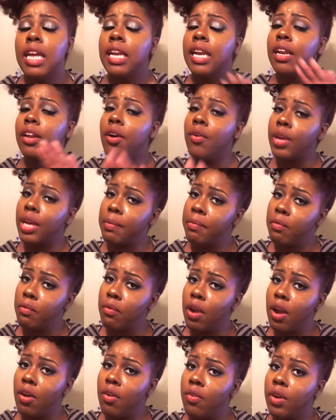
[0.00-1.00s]
Now, don't get me
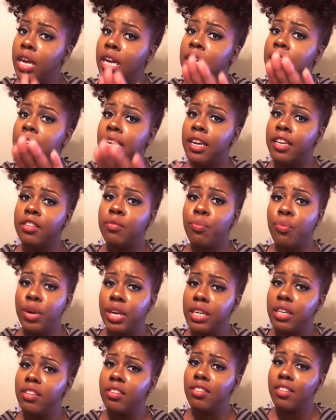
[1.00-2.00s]
wrong, it does
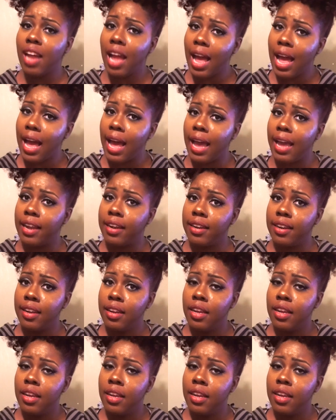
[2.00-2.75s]
bring the shine